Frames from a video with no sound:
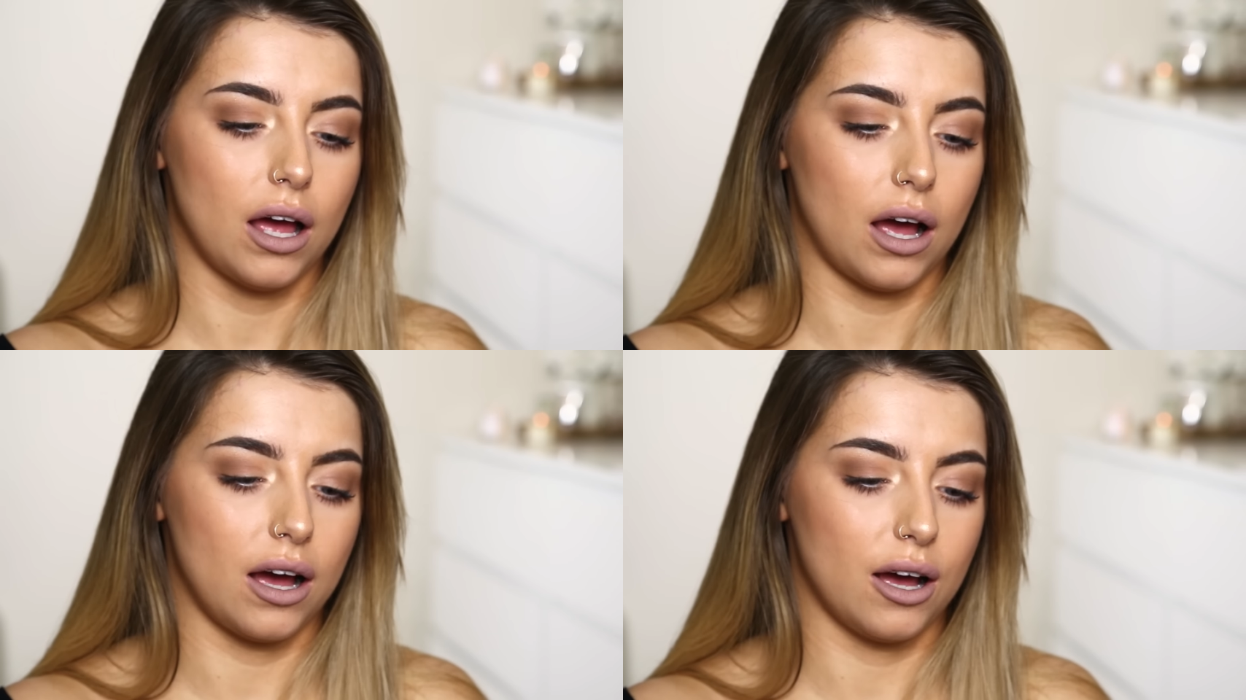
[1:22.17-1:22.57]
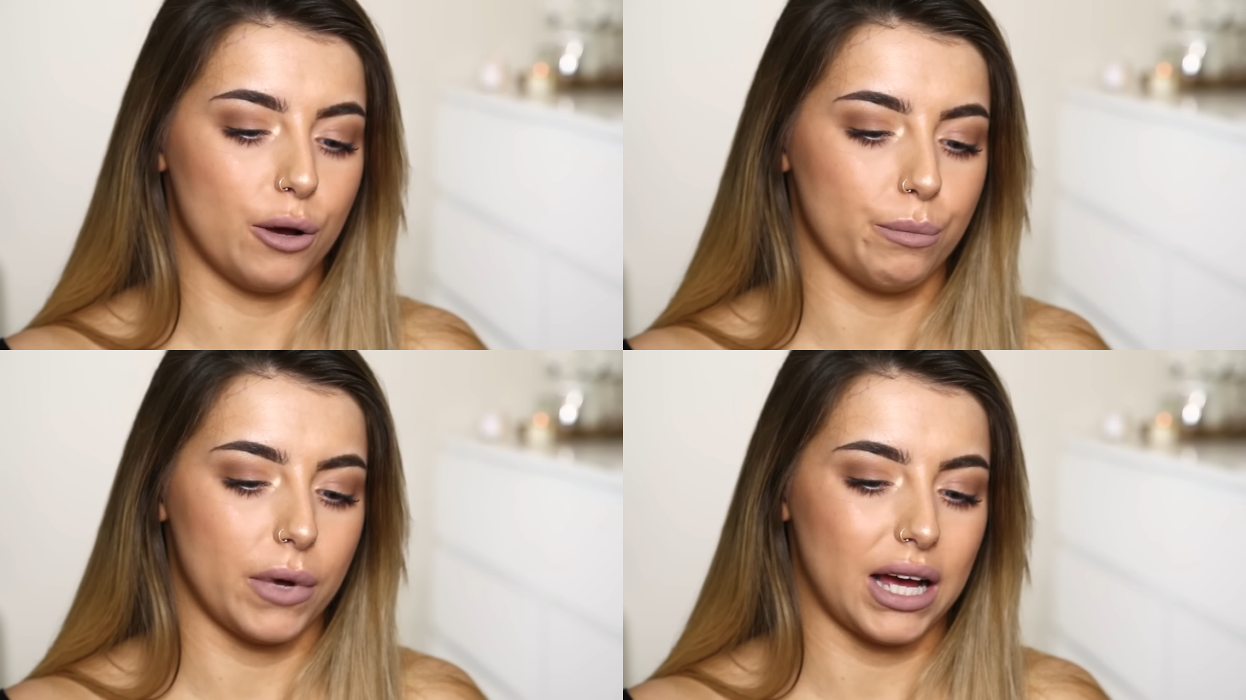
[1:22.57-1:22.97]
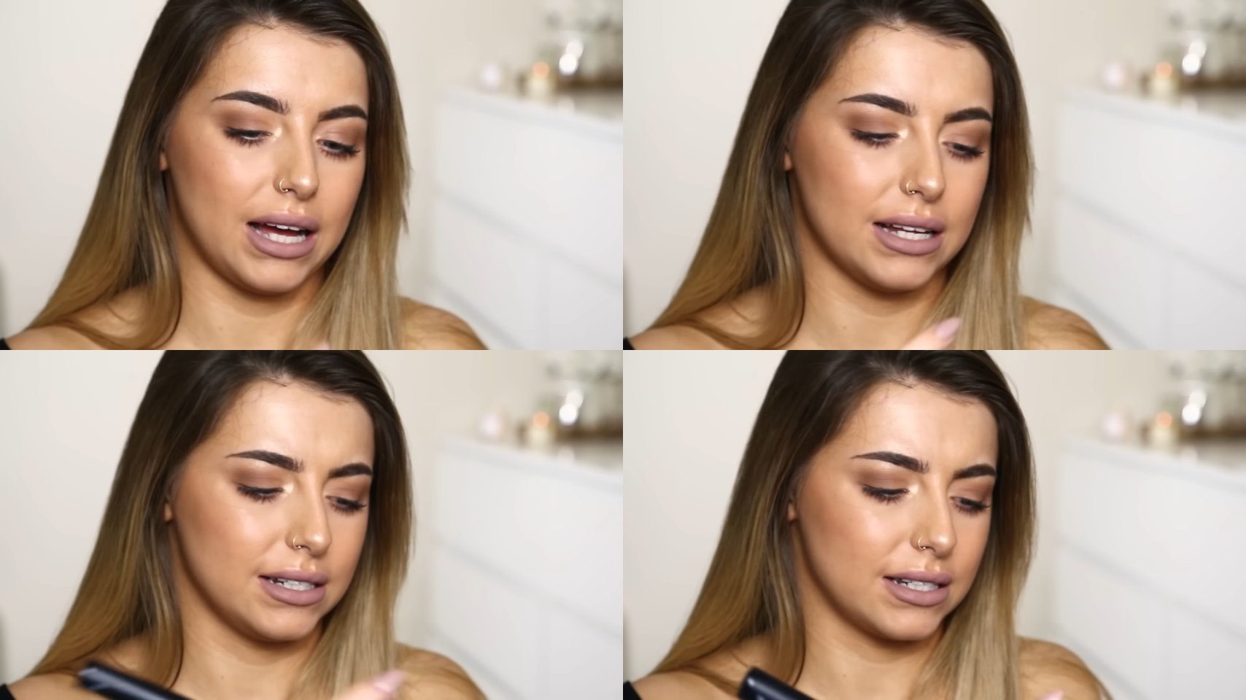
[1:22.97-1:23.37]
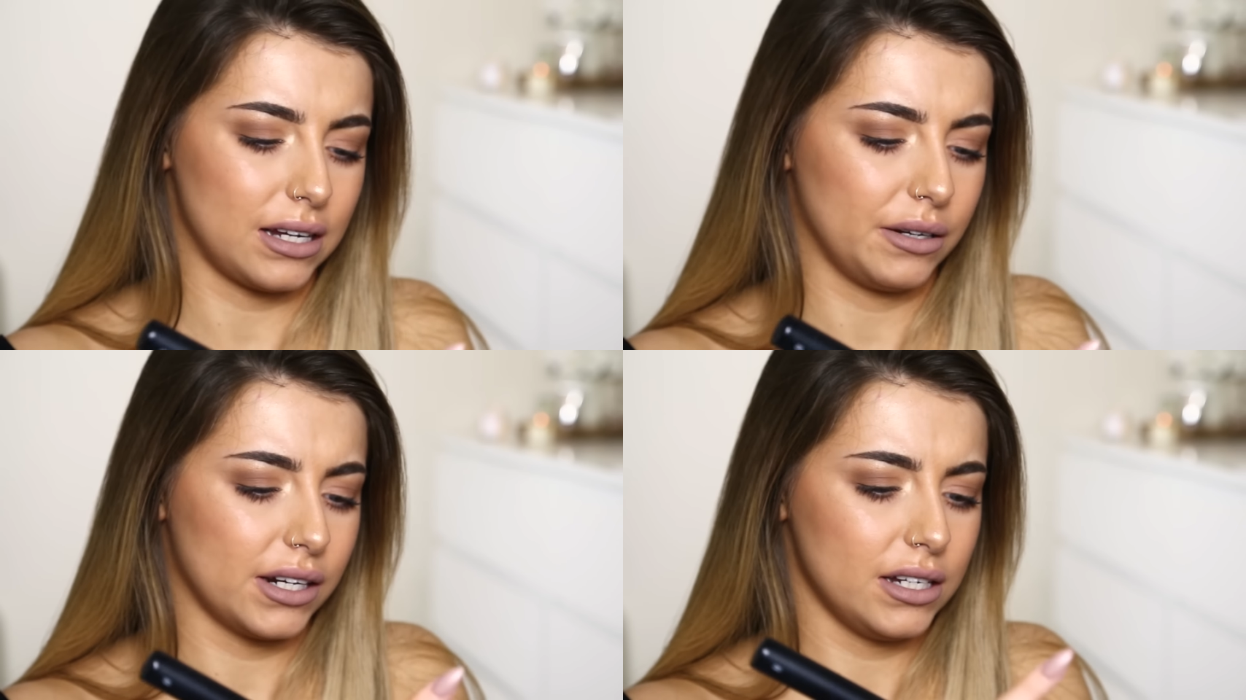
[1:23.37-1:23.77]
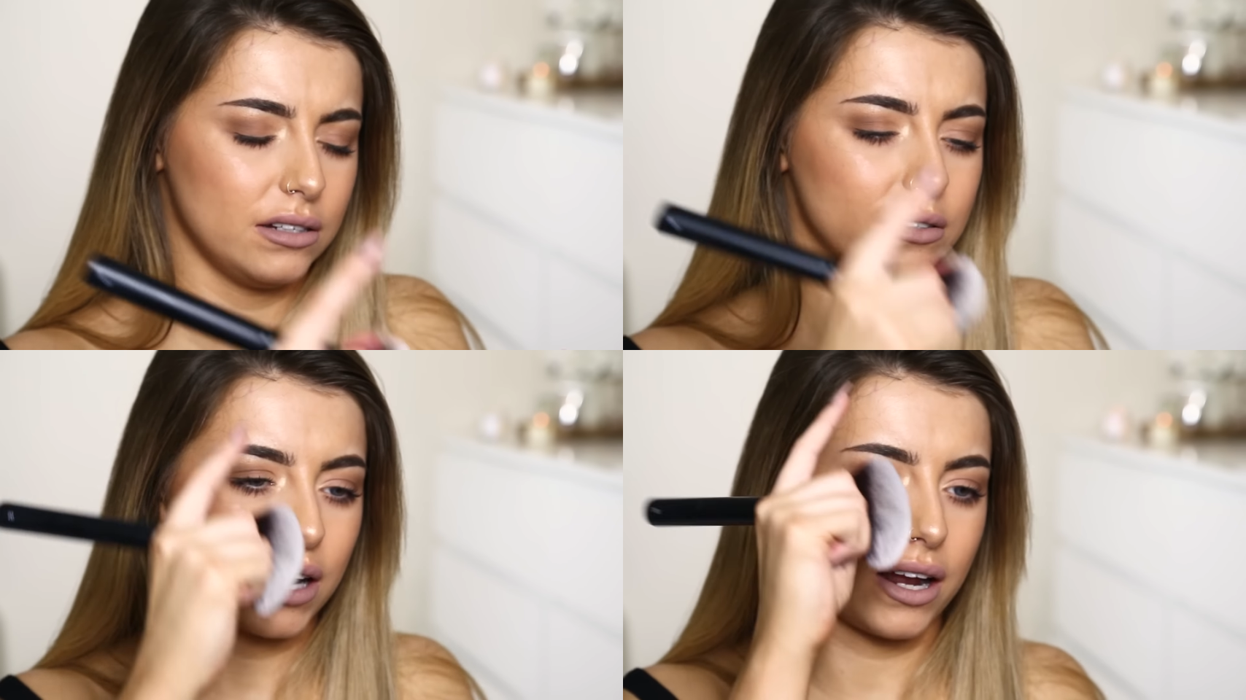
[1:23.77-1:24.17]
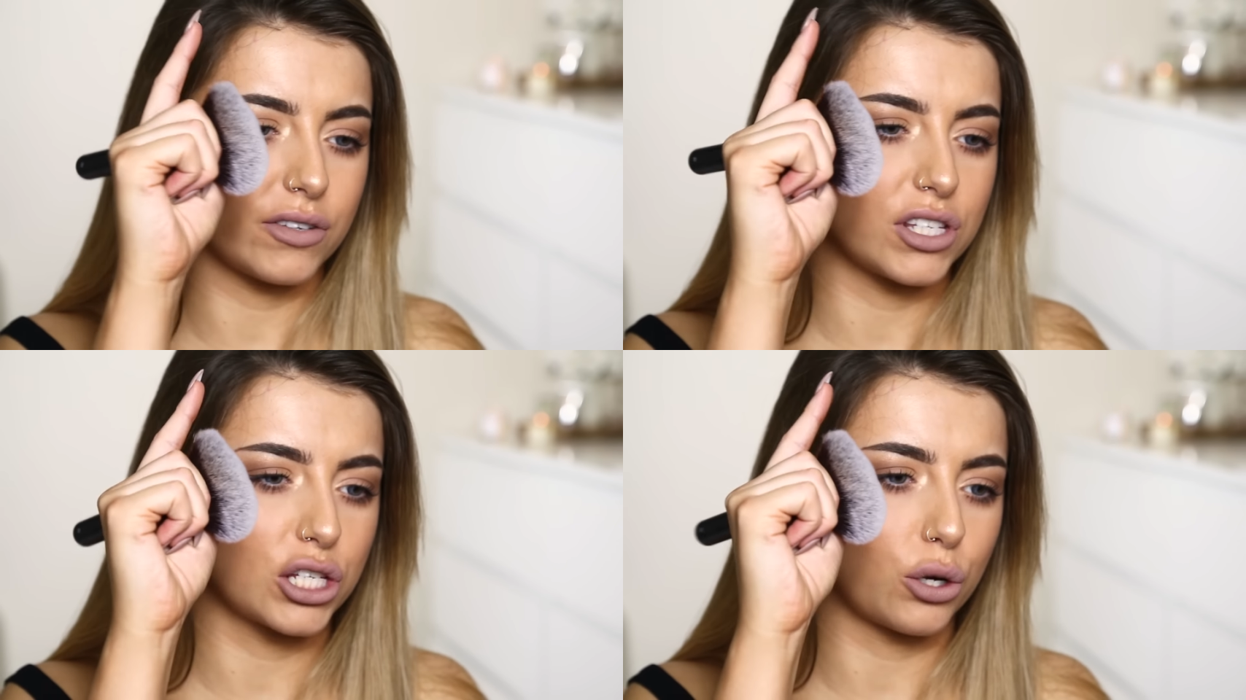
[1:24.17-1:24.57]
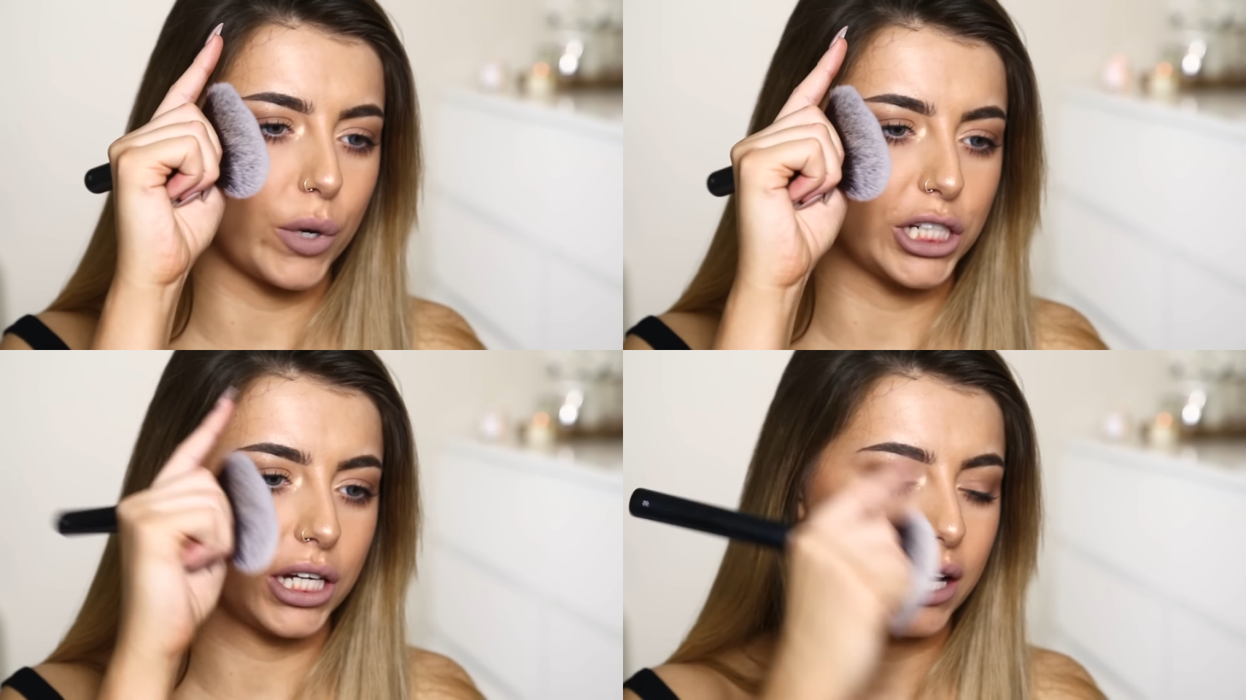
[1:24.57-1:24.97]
um, and I'm gonna kind of squish